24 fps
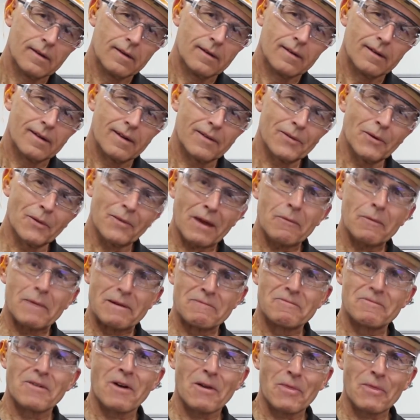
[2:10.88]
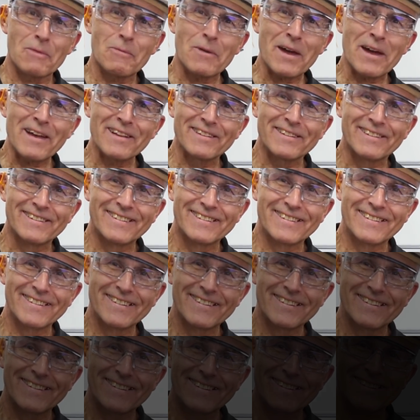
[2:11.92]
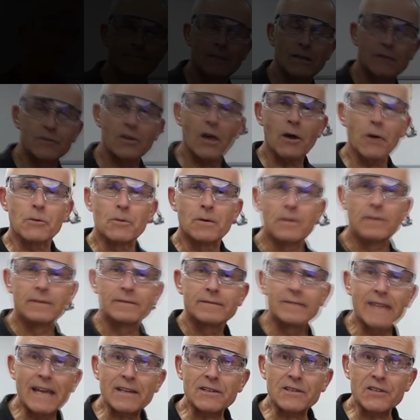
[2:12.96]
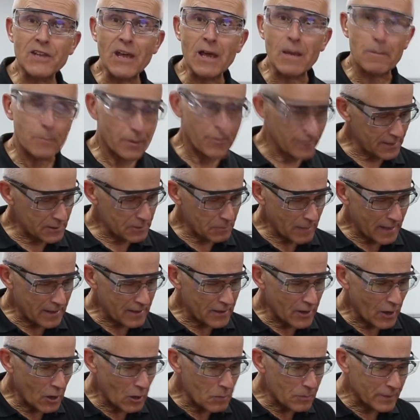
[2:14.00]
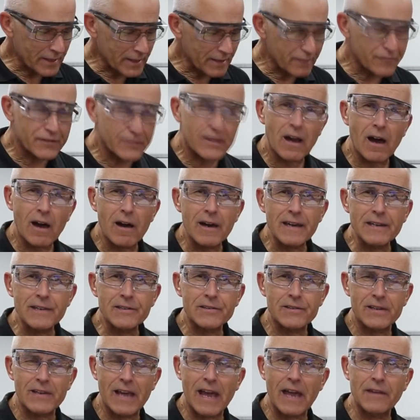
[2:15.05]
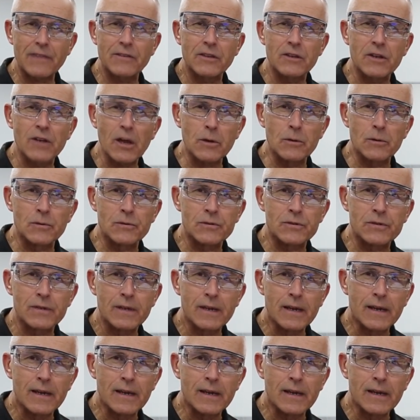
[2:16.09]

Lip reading: I thought that went rather well. So, next step, let's make the opening for the eyes and the nose.